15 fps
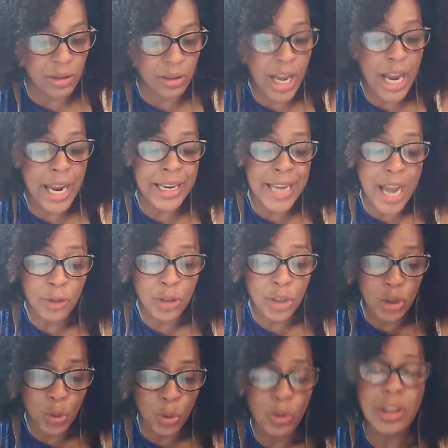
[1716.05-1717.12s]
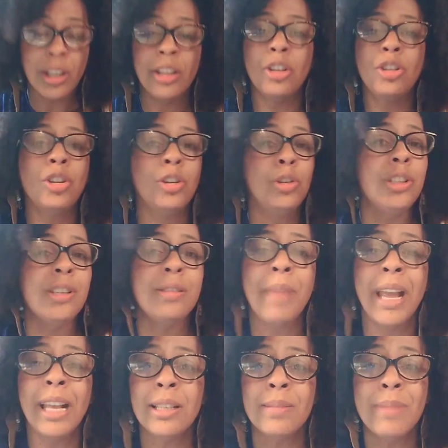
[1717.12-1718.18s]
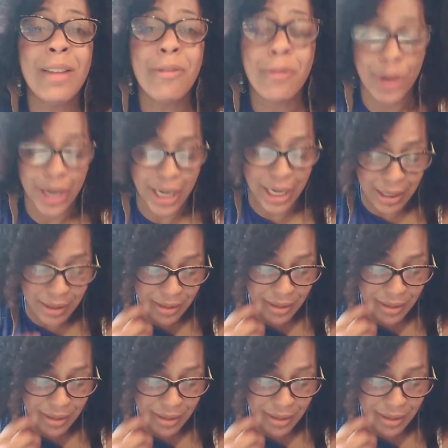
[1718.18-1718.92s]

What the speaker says: I announce the truth, and the truth makes me free.